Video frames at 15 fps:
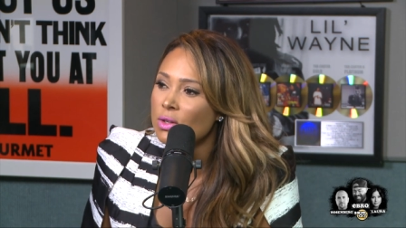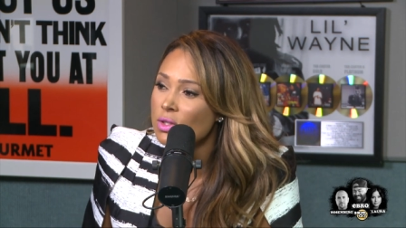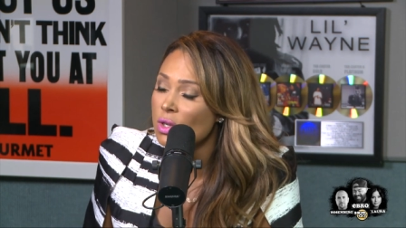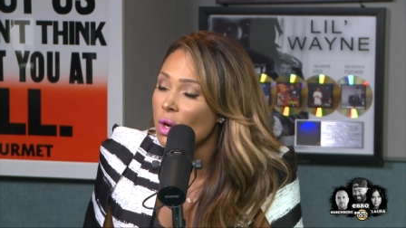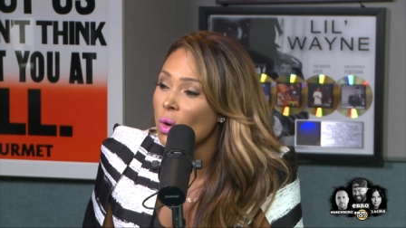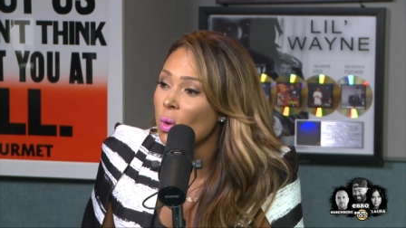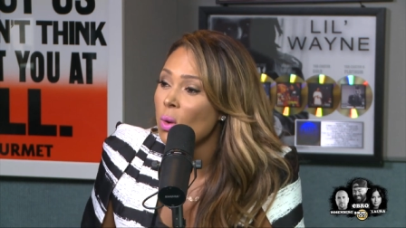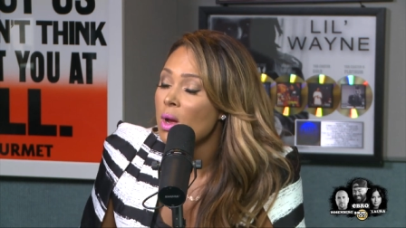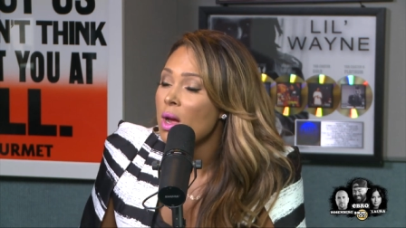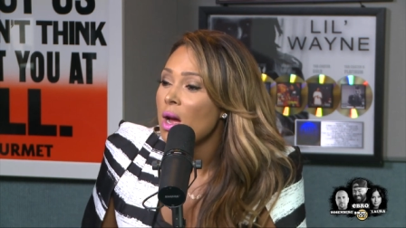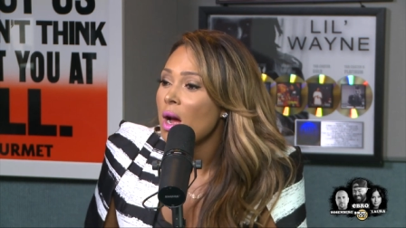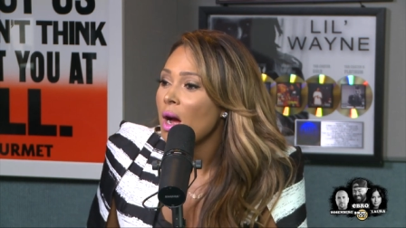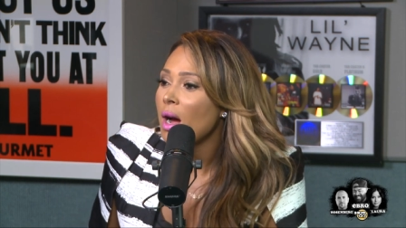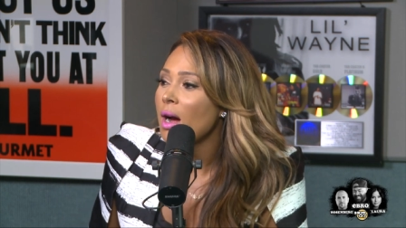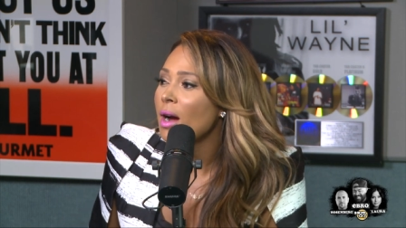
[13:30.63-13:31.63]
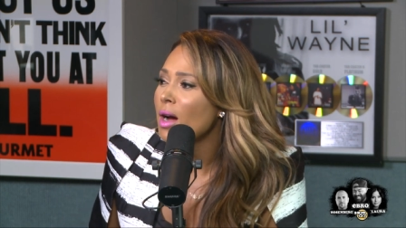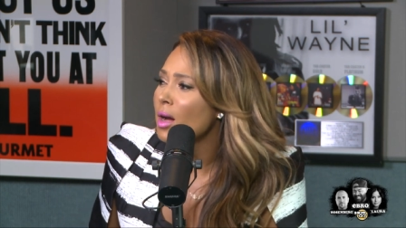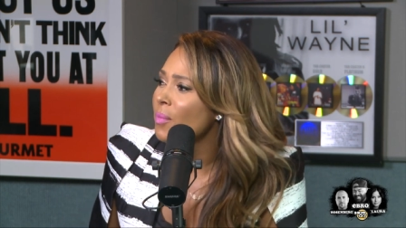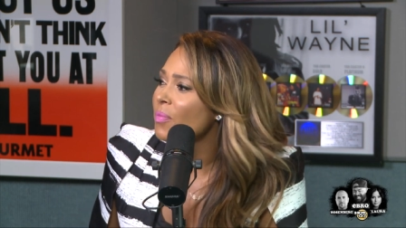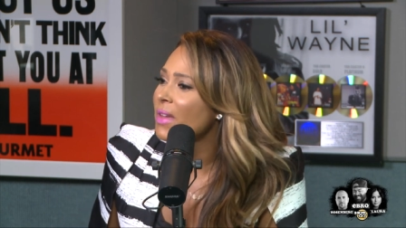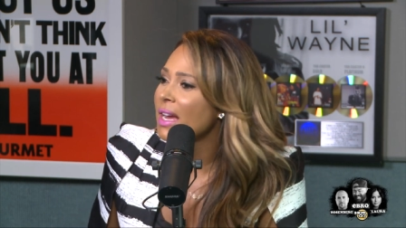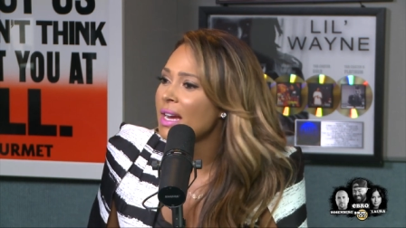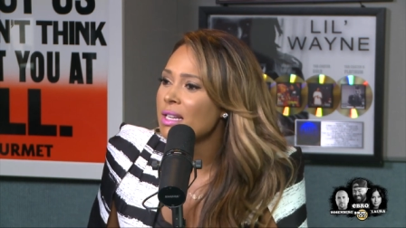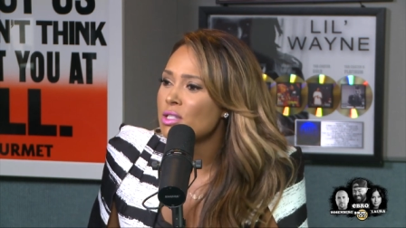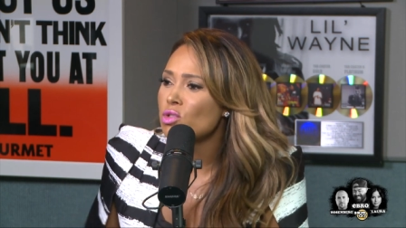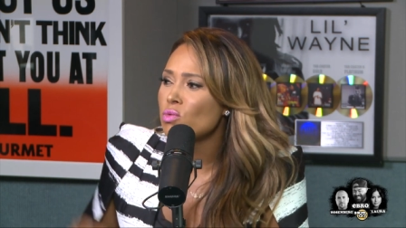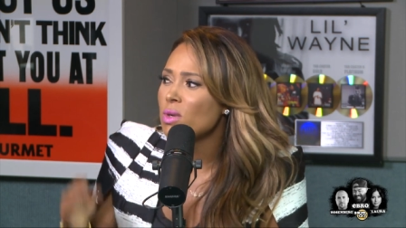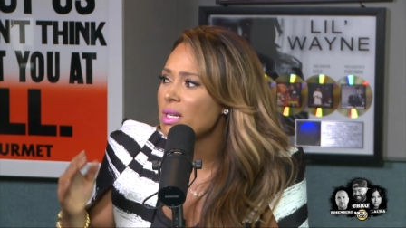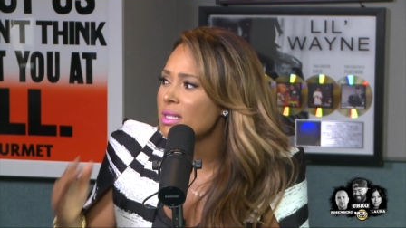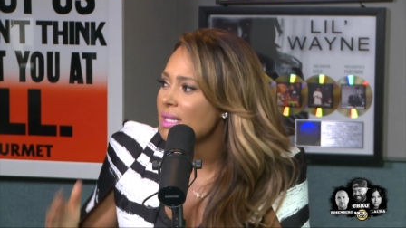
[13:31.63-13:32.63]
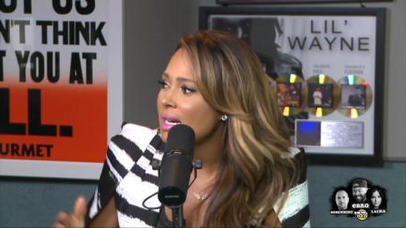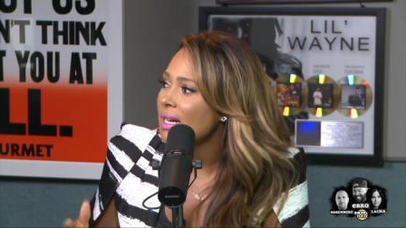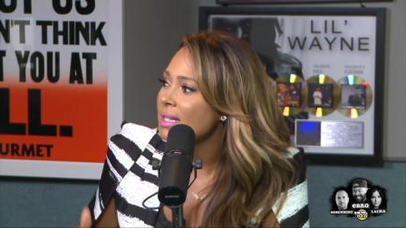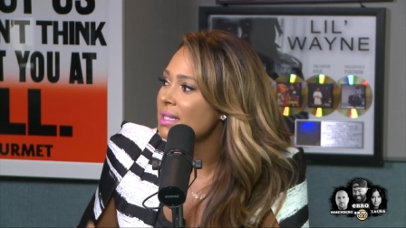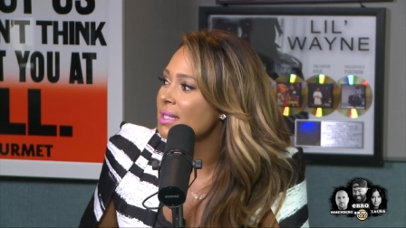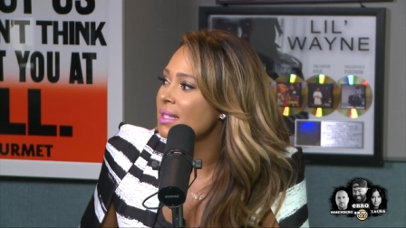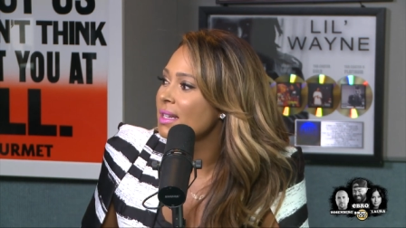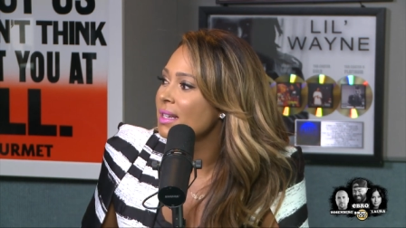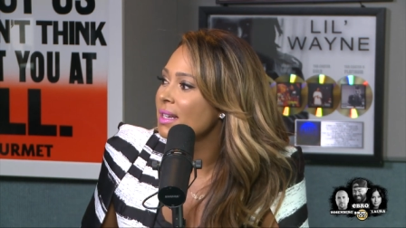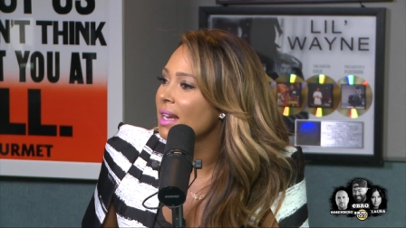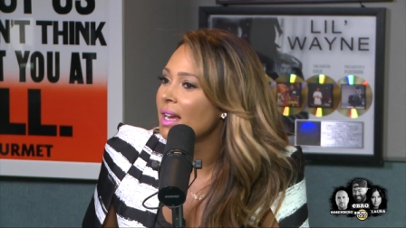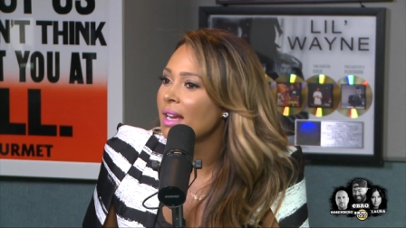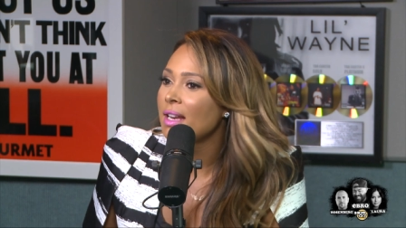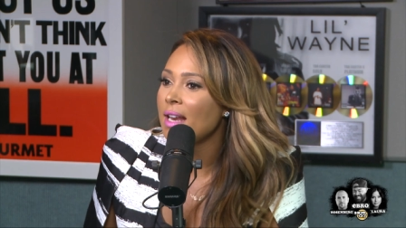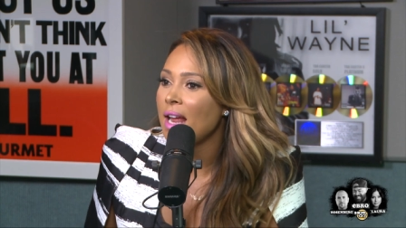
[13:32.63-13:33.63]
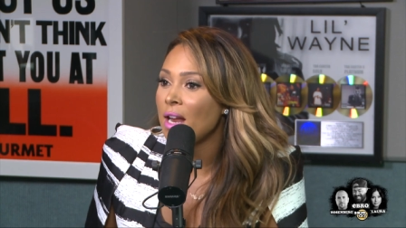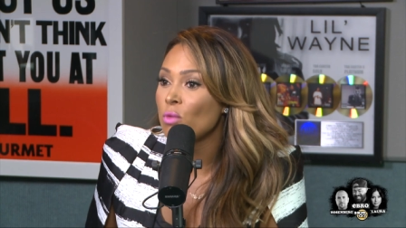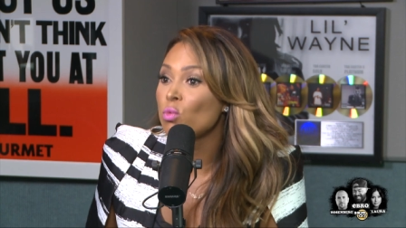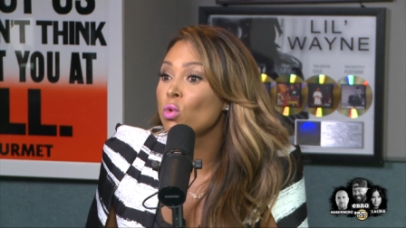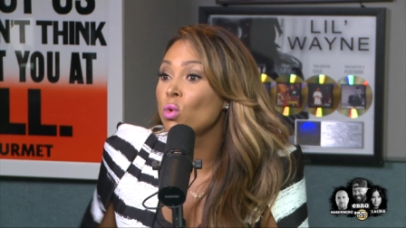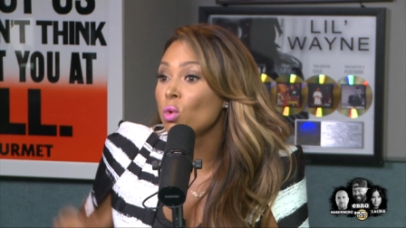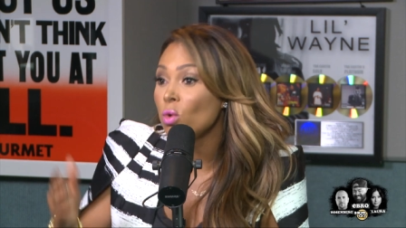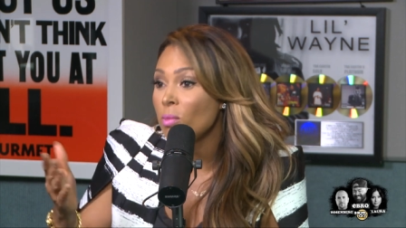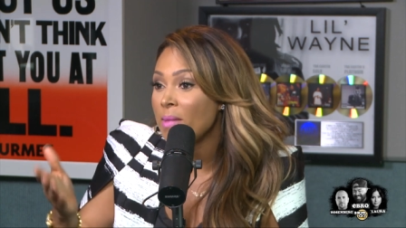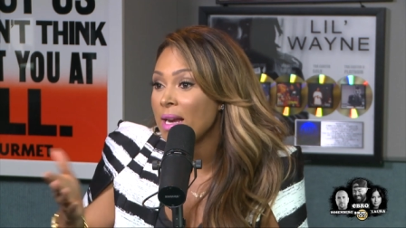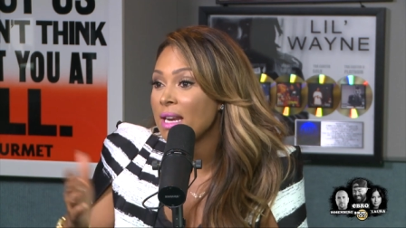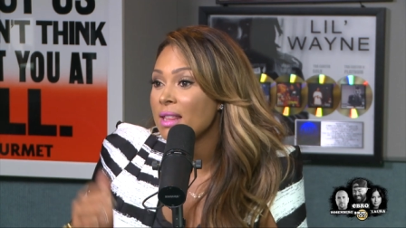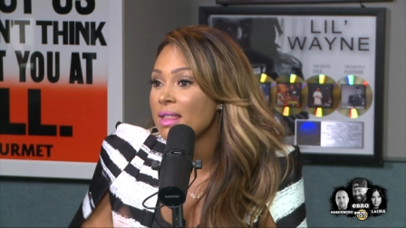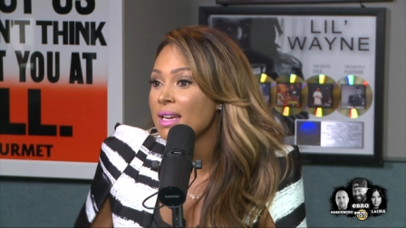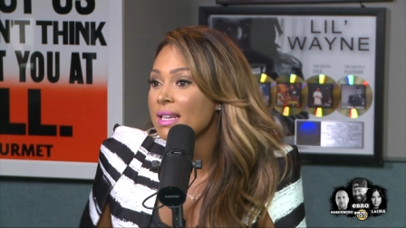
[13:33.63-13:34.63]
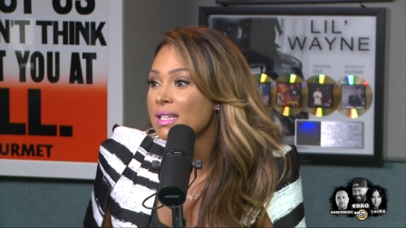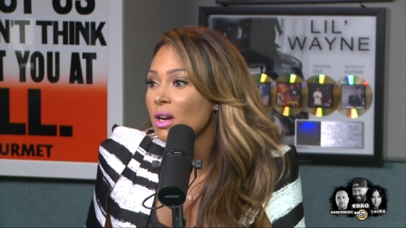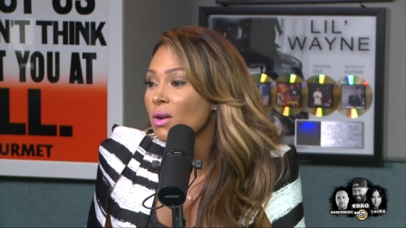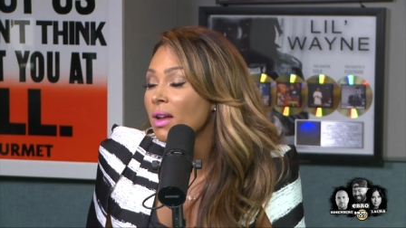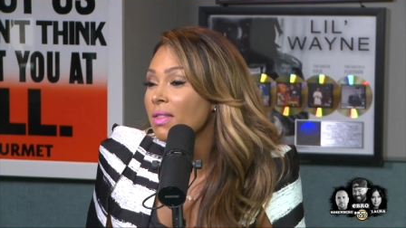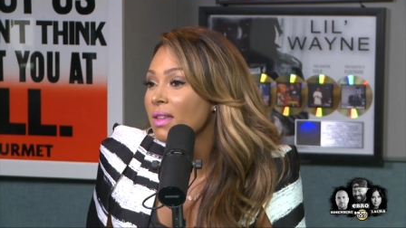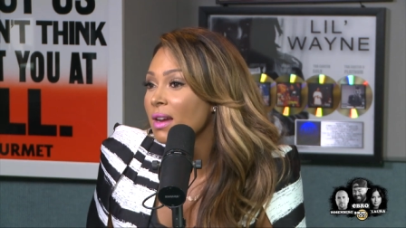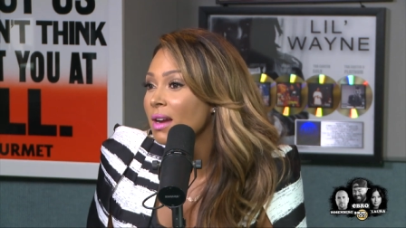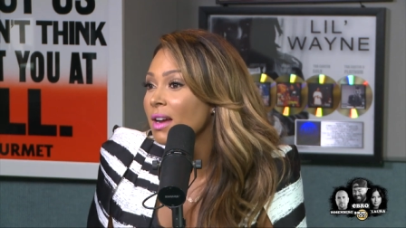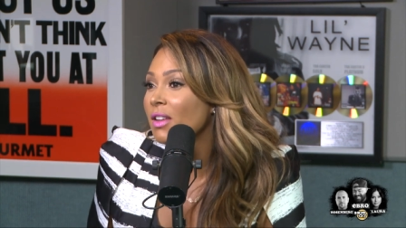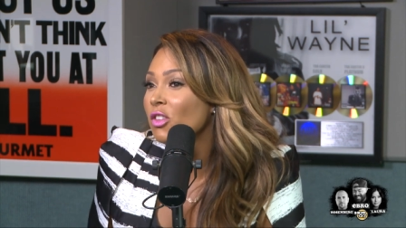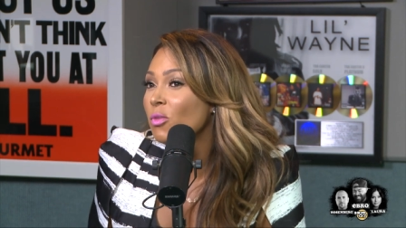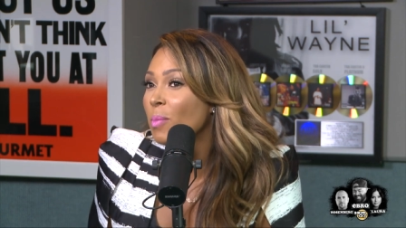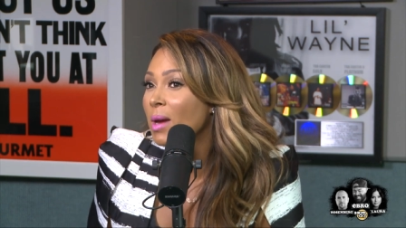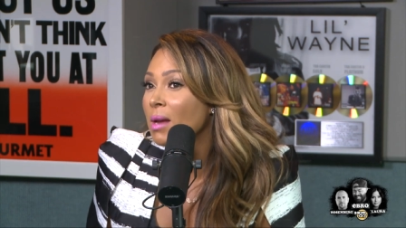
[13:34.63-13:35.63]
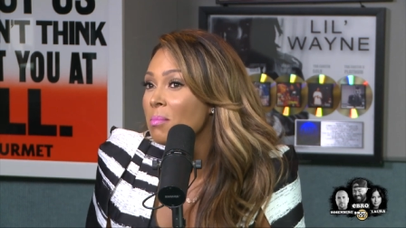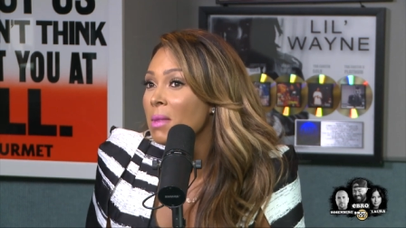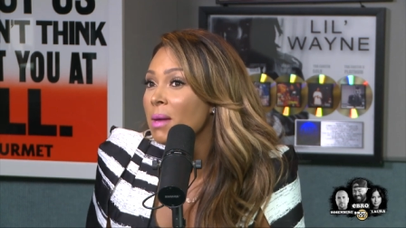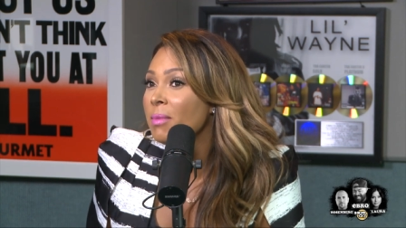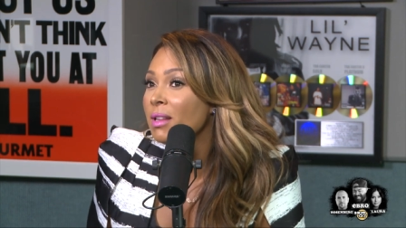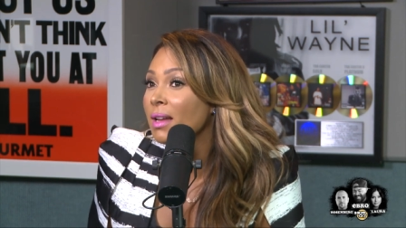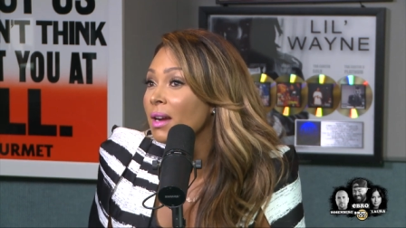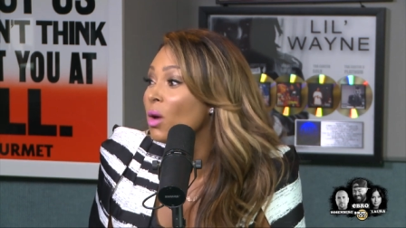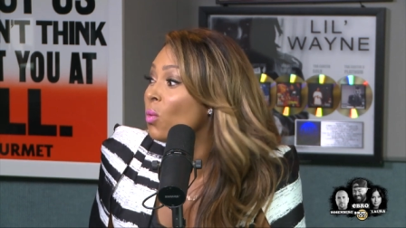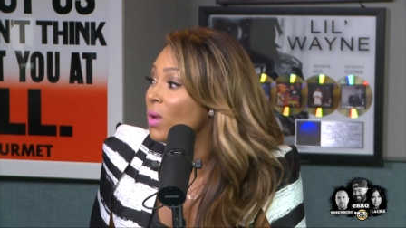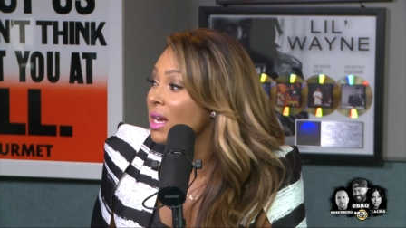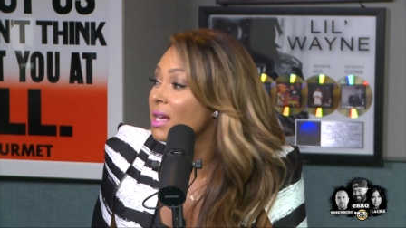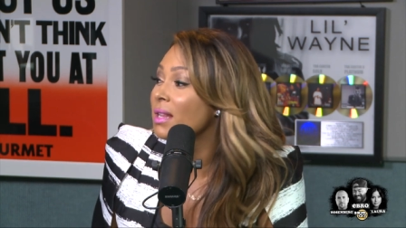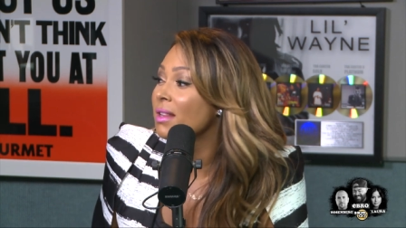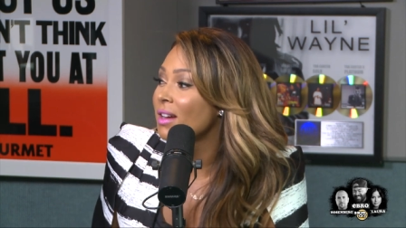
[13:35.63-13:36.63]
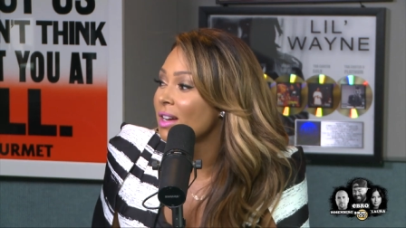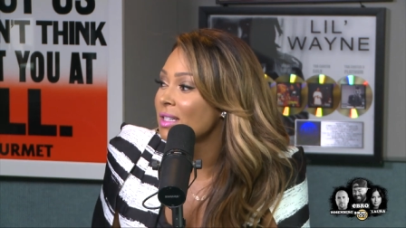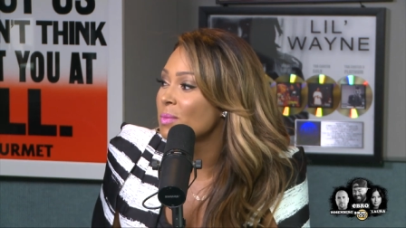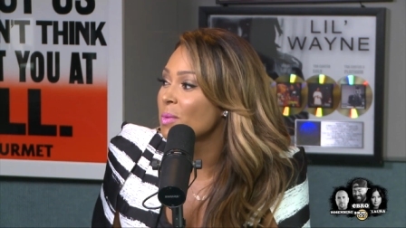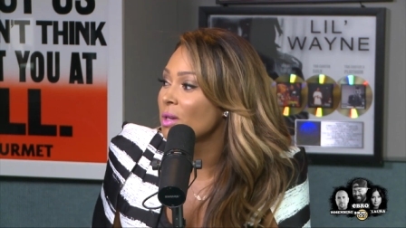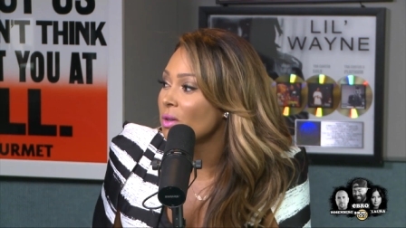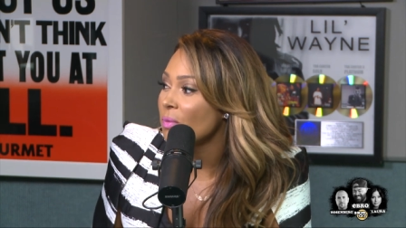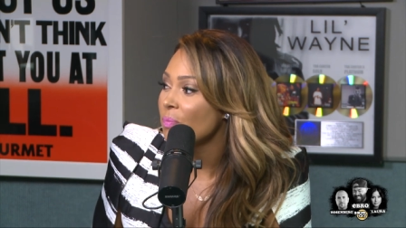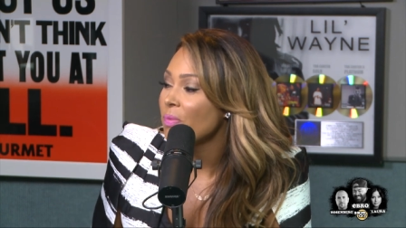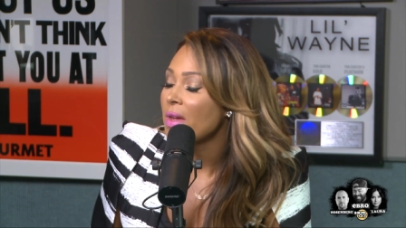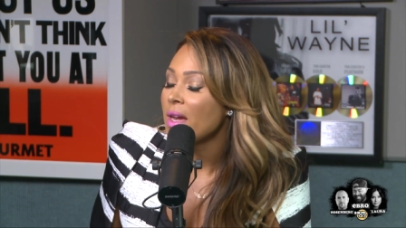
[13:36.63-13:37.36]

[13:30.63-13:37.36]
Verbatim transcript: So um, they had to run tests and and and rule many things out. I think I spent maybe like a week in the hospital.